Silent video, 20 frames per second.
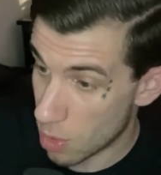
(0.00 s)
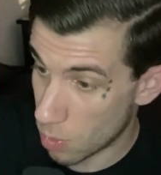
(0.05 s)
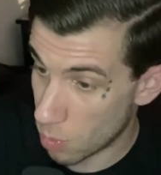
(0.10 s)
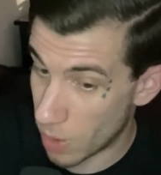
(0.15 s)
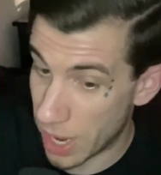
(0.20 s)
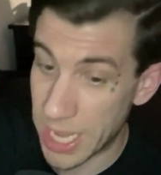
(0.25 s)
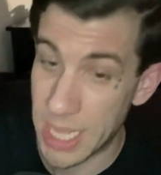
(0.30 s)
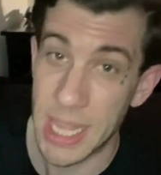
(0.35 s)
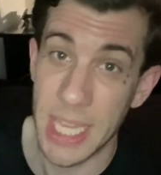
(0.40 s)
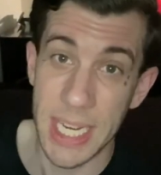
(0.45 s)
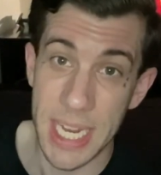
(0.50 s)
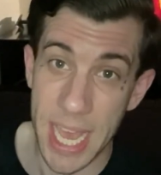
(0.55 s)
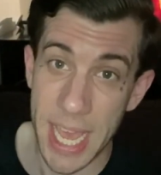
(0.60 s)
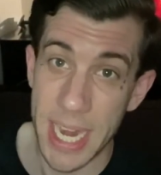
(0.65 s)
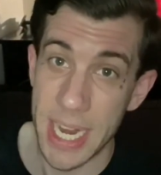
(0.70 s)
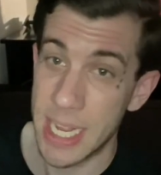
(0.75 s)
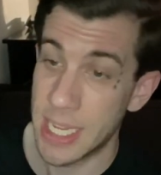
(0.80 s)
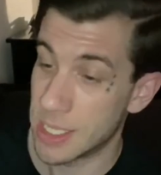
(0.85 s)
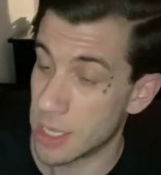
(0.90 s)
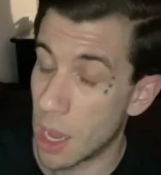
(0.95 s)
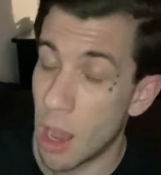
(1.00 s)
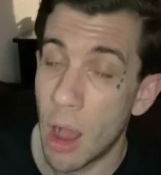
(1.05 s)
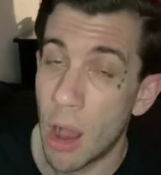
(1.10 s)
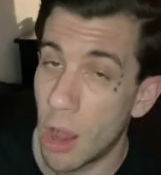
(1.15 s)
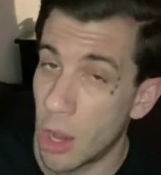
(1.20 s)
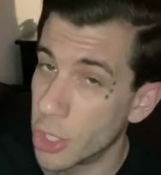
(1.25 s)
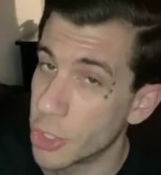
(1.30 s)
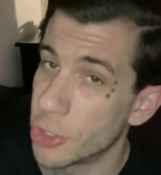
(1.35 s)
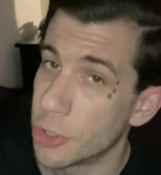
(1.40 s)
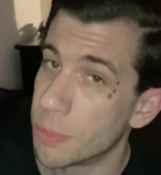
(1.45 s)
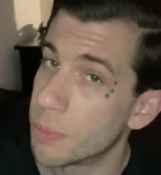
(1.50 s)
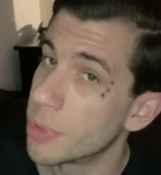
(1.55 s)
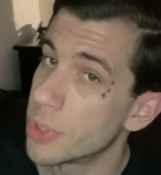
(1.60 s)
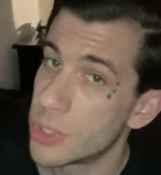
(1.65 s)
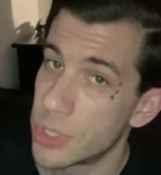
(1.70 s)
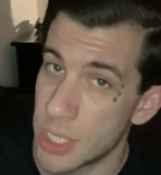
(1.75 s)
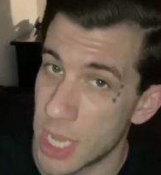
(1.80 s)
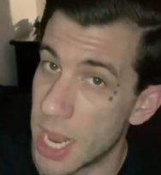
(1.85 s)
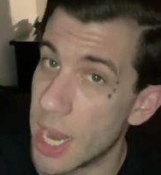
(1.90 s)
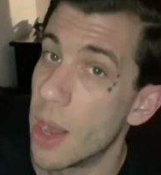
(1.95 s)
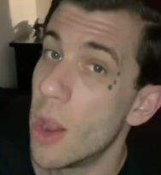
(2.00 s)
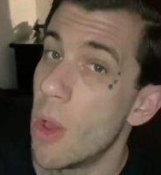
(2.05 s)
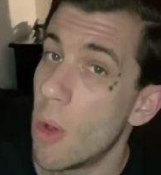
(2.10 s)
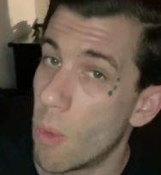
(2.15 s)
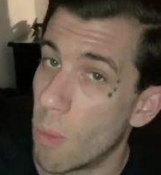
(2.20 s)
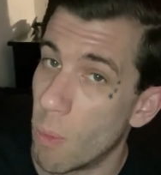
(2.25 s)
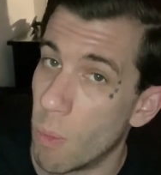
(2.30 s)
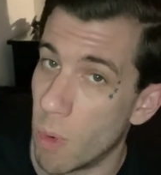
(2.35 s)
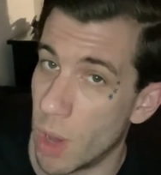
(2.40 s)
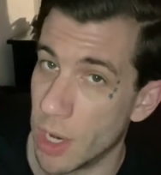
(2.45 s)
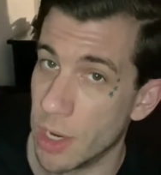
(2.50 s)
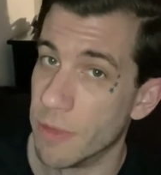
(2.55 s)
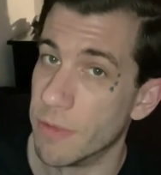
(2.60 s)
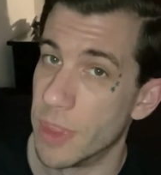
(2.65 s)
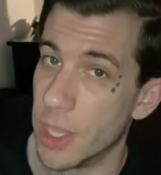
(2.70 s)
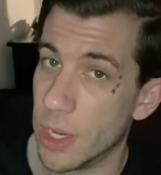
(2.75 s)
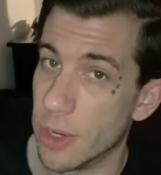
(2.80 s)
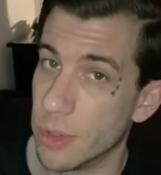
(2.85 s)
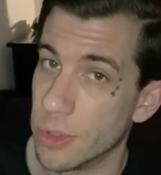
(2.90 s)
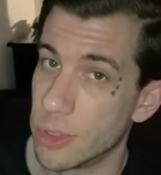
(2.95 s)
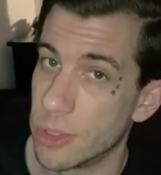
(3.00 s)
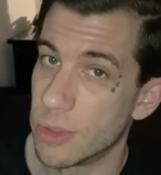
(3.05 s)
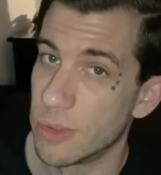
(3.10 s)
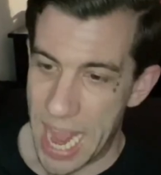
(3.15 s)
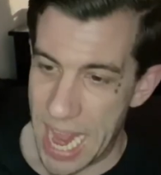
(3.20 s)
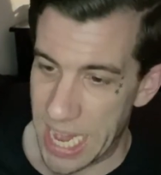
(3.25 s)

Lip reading: Wake the Dead is 100% one of those.